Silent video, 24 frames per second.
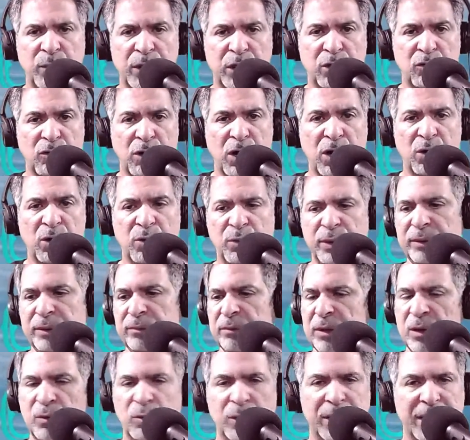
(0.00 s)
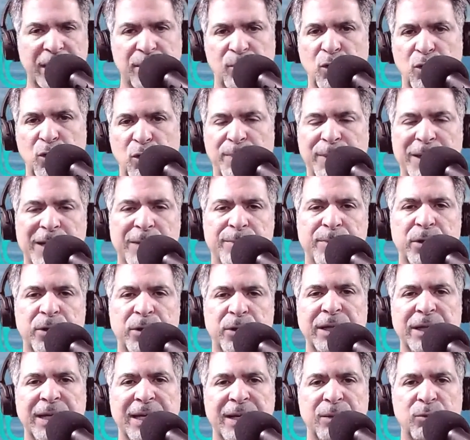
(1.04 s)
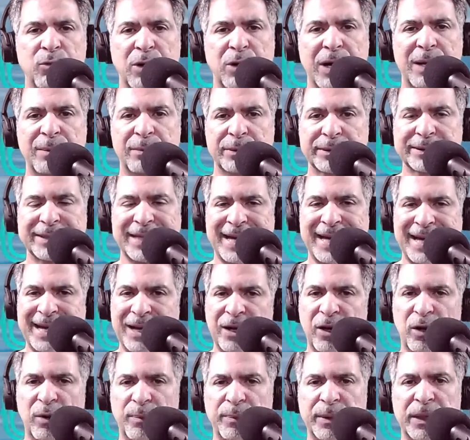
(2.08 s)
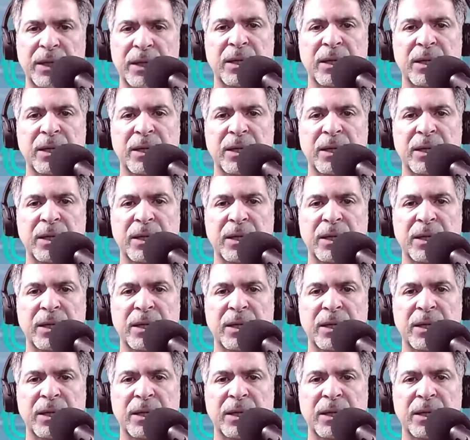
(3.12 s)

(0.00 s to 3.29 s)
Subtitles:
grow, we get more people, and we're able to help